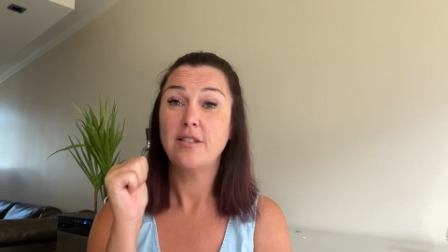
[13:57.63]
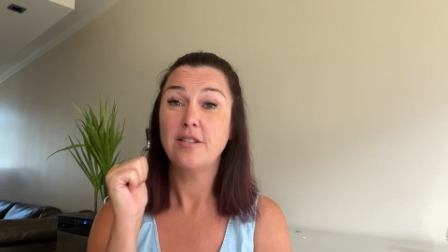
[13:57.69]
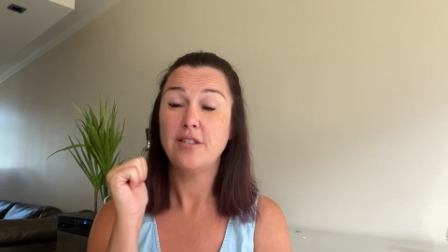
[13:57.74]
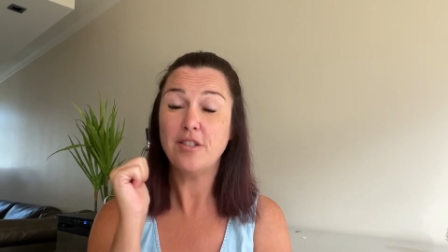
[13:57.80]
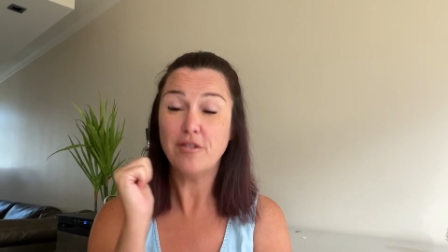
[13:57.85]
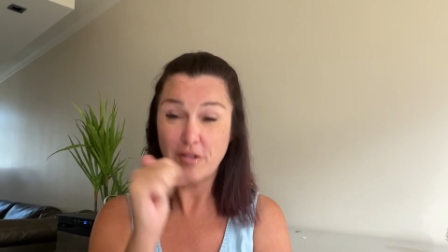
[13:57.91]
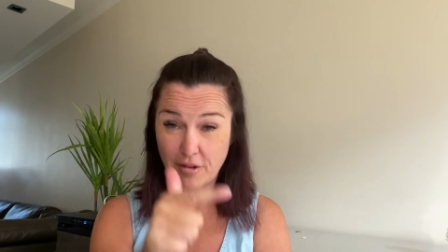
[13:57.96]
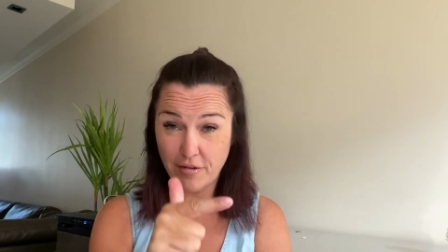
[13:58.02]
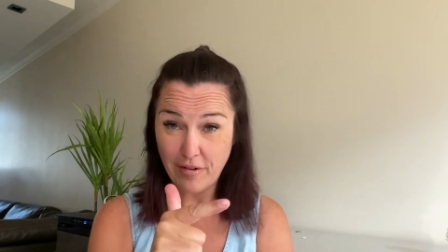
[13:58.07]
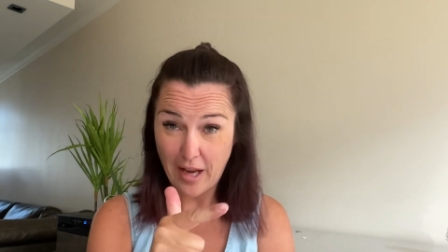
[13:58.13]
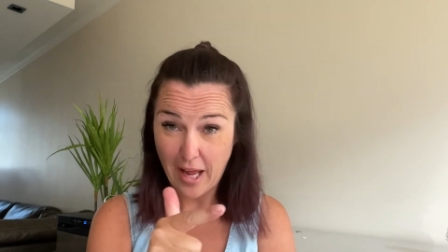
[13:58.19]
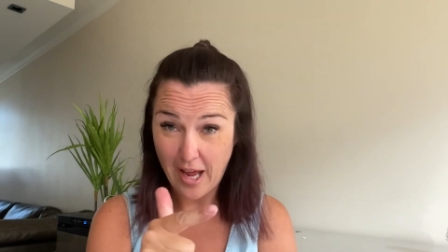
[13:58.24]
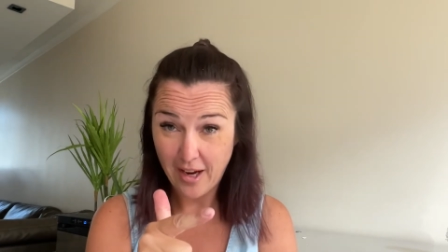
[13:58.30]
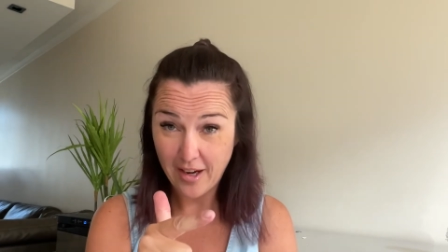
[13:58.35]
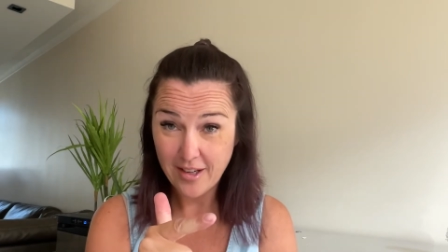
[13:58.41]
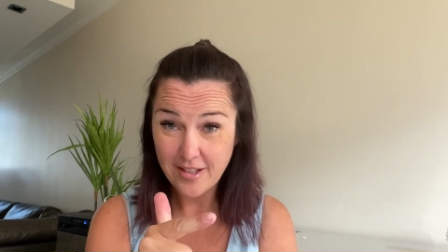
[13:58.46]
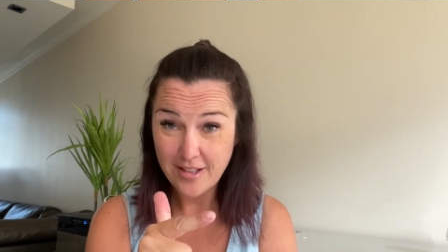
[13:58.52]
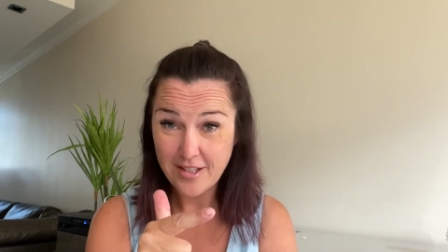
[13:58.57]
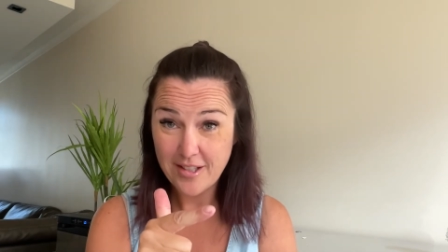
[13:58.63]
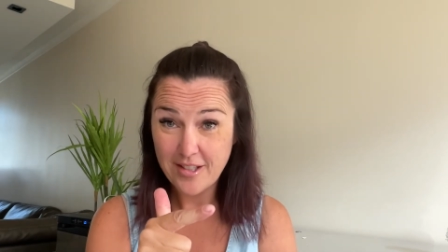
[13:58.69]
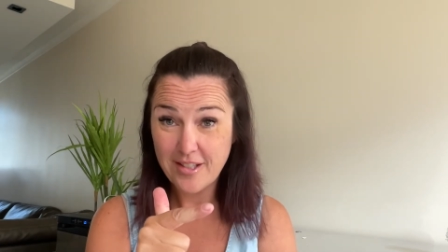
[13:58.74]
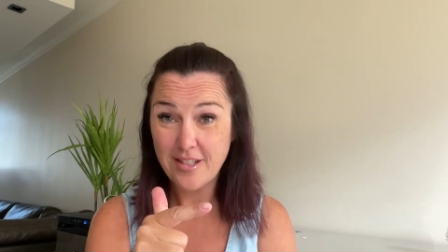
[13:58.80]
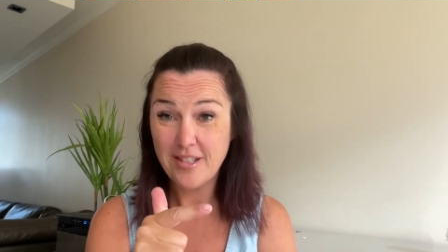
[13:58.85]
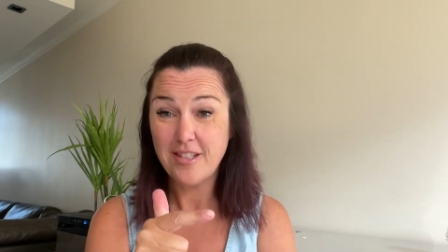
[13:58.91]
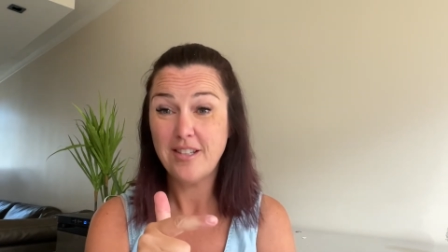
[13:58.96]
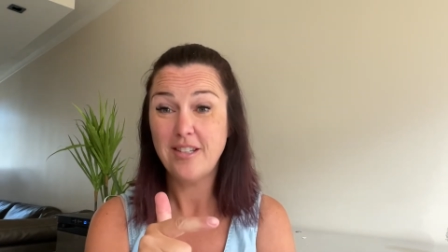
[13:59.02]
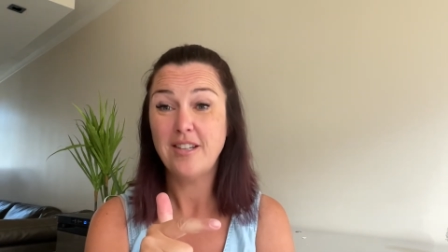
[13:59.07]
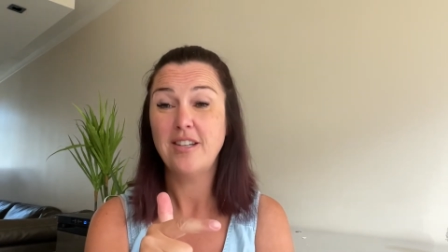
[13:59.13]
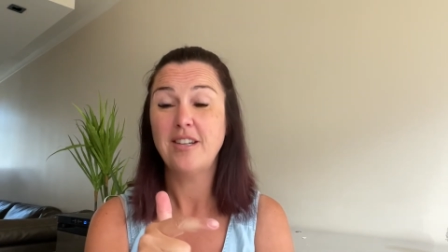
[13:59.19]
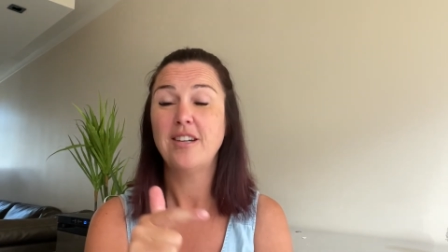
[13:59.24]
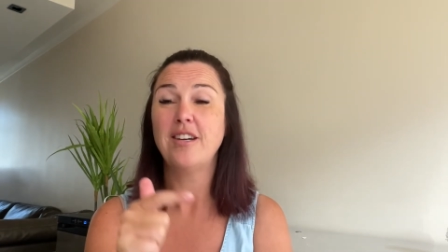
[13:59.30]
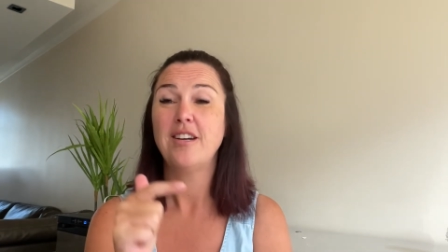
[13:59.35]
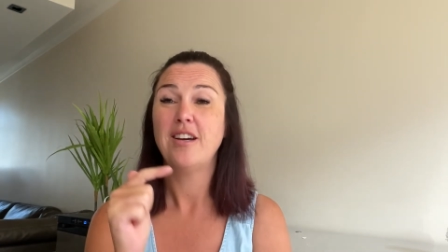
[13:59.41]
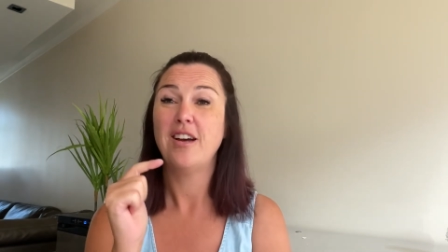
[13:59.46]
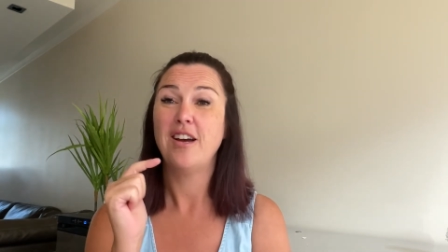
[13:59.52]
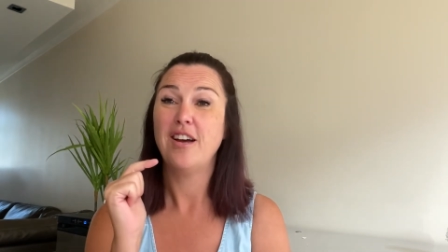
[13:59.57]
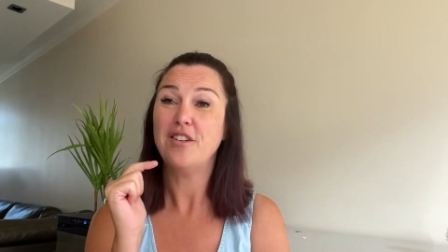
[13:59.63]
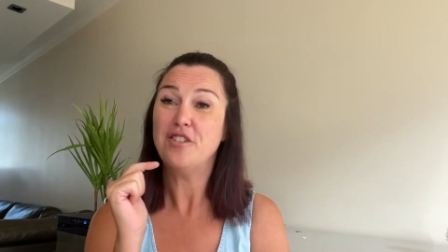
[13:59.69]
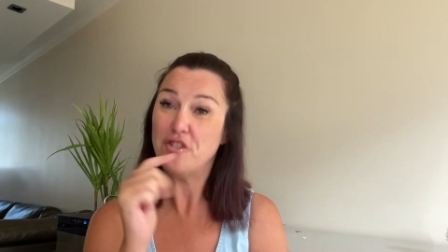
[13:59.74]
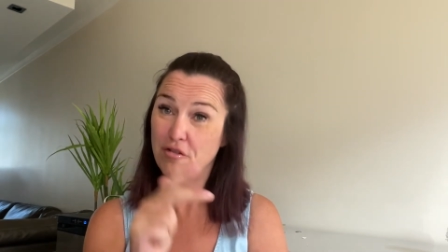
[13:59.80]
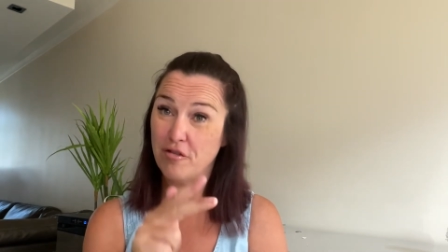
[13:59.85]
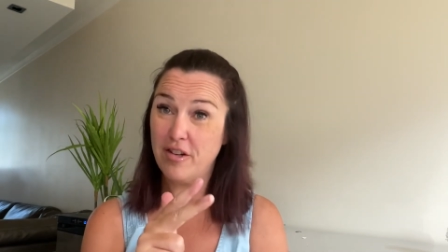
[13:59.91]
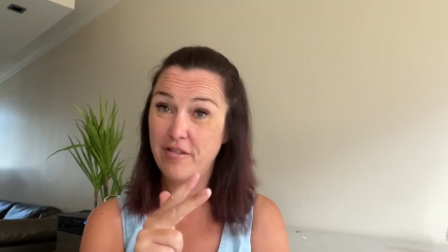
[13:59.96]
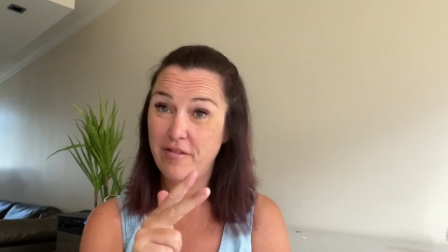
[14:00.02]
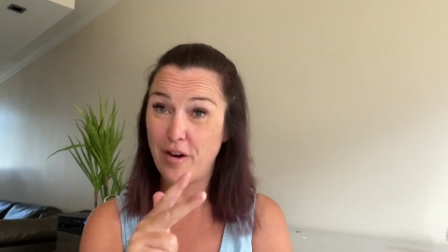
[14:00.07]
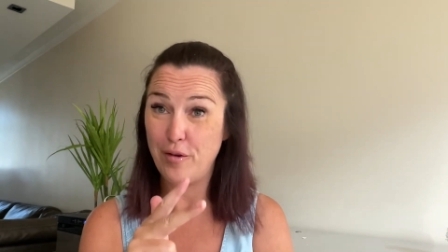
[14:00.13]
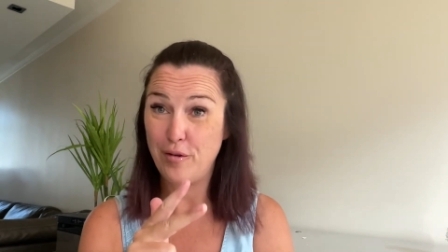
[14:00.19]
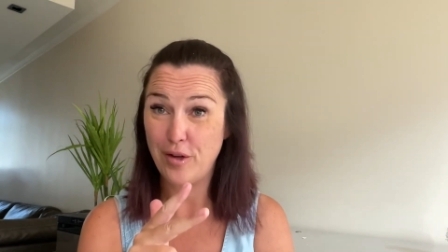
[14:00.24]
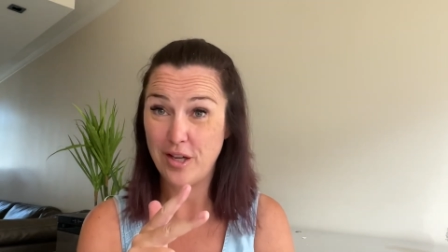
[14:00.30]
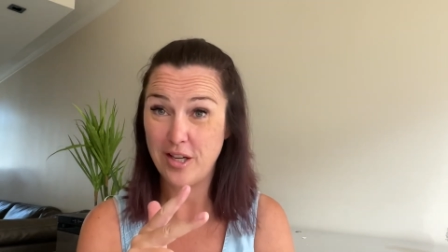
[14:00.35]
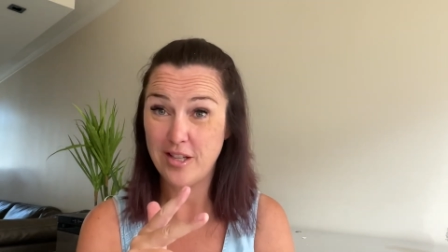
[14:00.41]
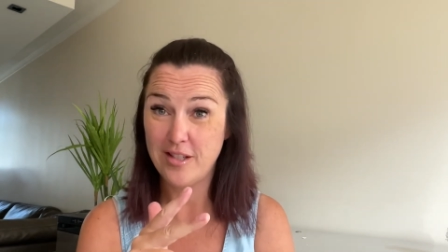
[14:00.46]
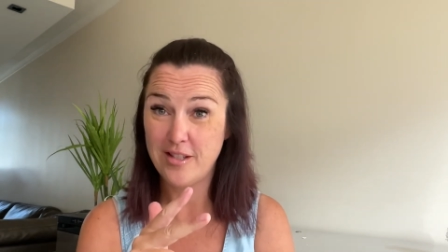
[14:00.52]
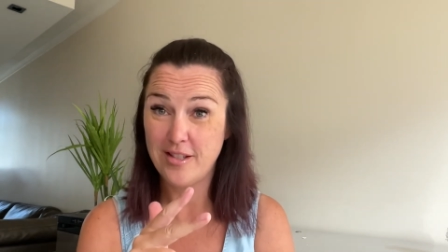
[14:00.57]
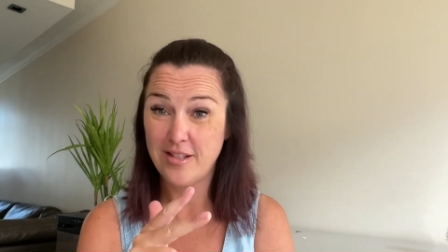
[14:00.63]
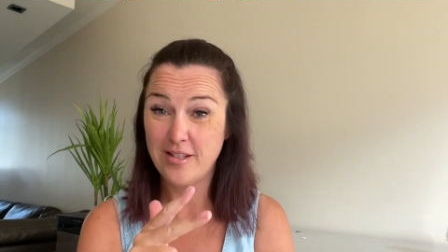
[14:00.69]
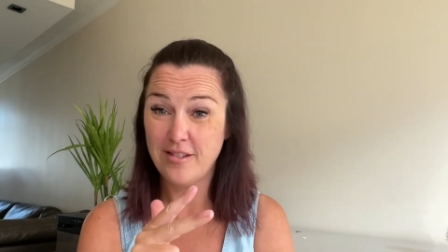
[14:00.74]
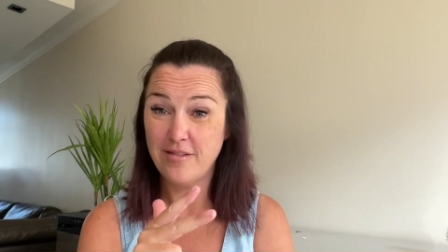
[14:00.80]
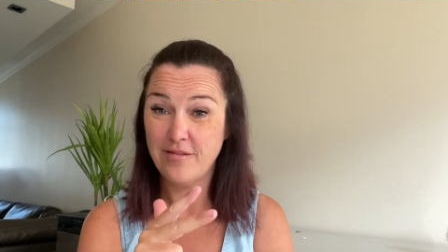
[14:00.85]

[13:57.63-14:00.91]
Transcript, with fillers: to reflect, and to refocus.